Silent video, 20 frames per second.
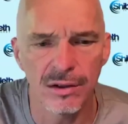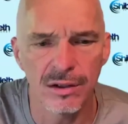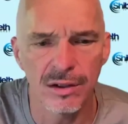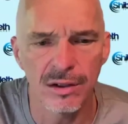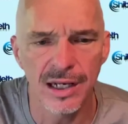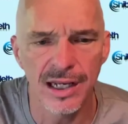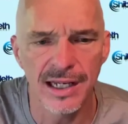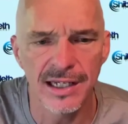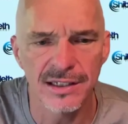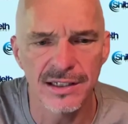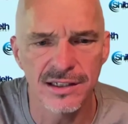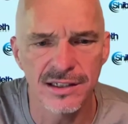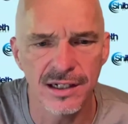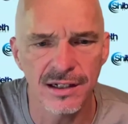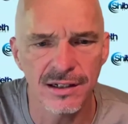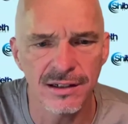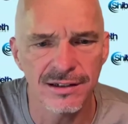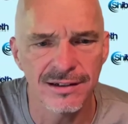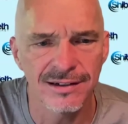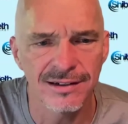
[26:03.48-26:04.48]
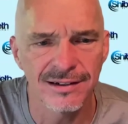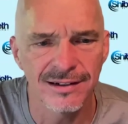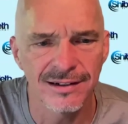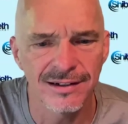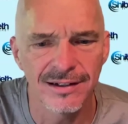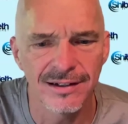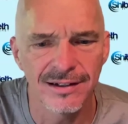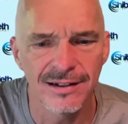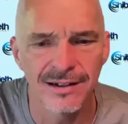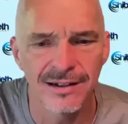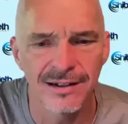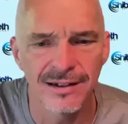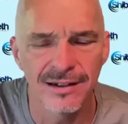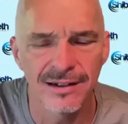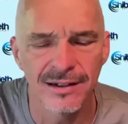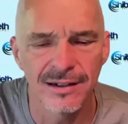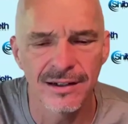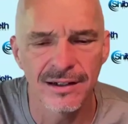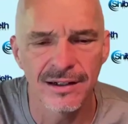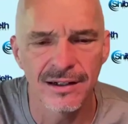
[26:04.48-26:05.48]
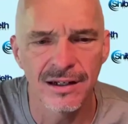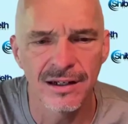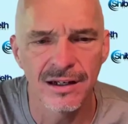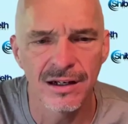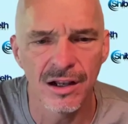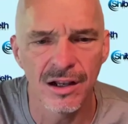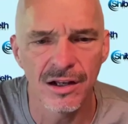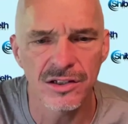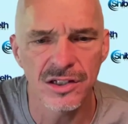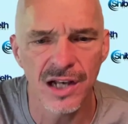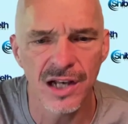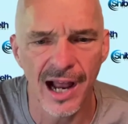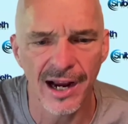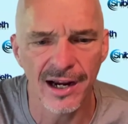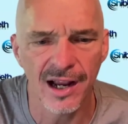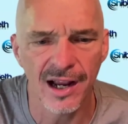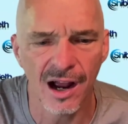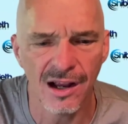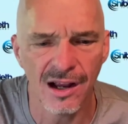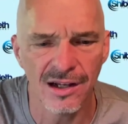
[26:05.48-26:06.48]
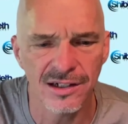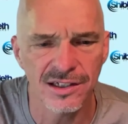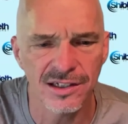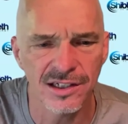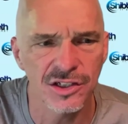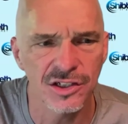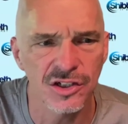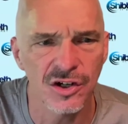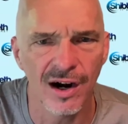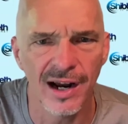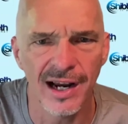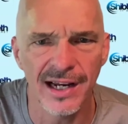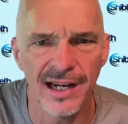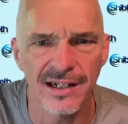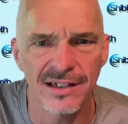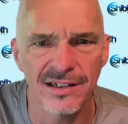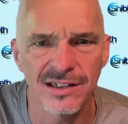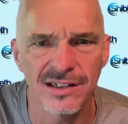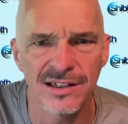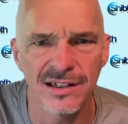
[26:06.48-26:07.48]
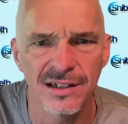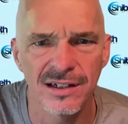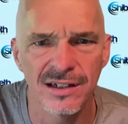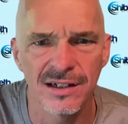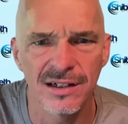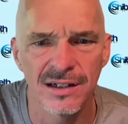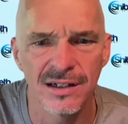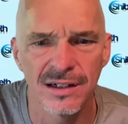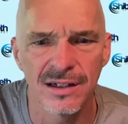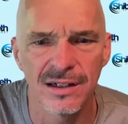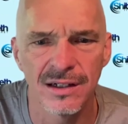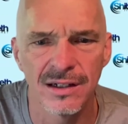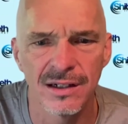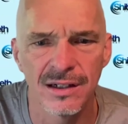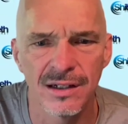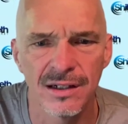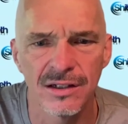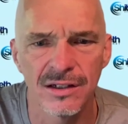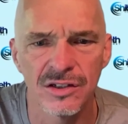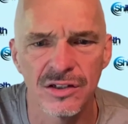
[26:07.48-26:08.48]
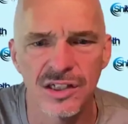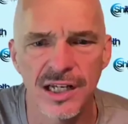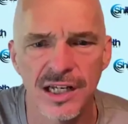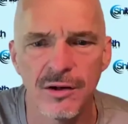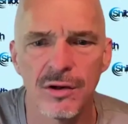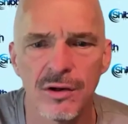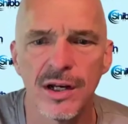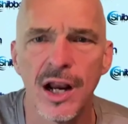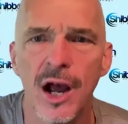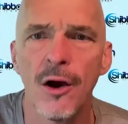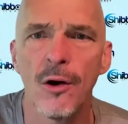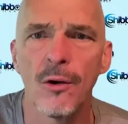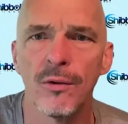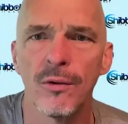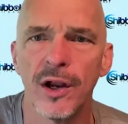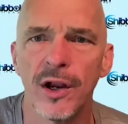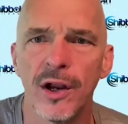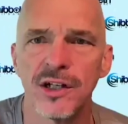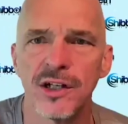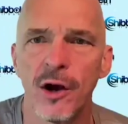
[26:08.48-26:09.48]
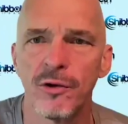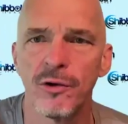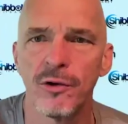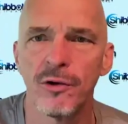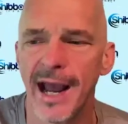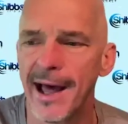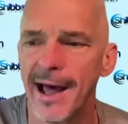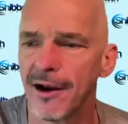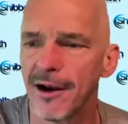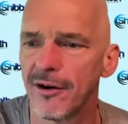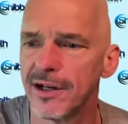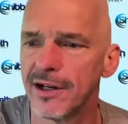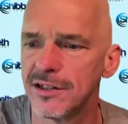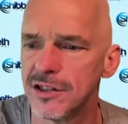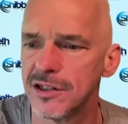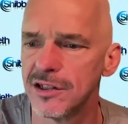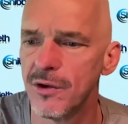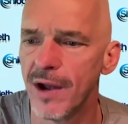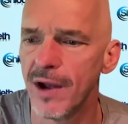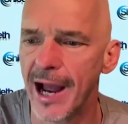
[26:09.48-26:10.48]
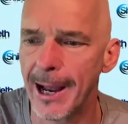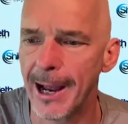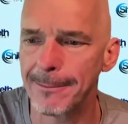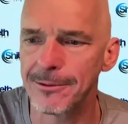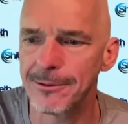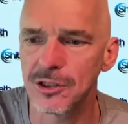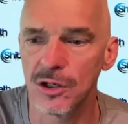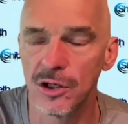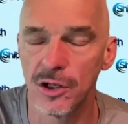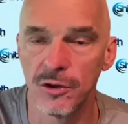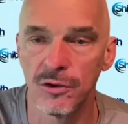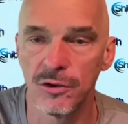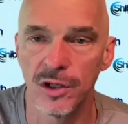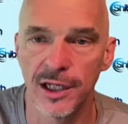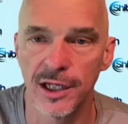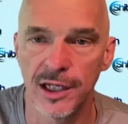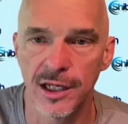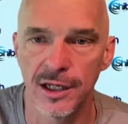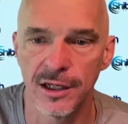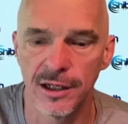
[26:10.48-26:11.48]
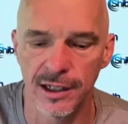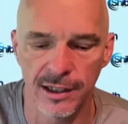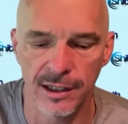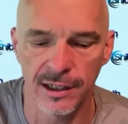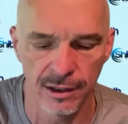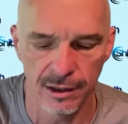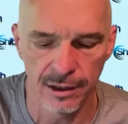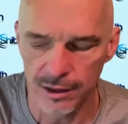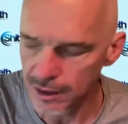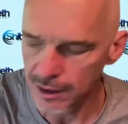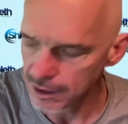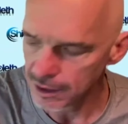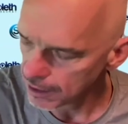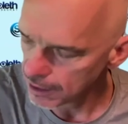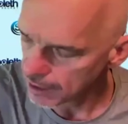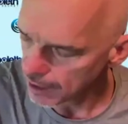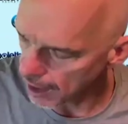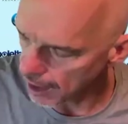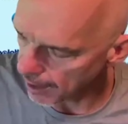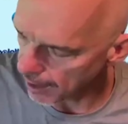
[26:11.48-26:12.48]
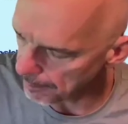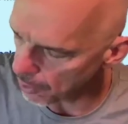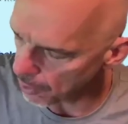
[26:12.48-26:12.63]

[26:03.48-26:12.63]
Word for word: Lisa. Looks like concentrates. Zero. No, there's no calories. You absolutely could. Uh, I'm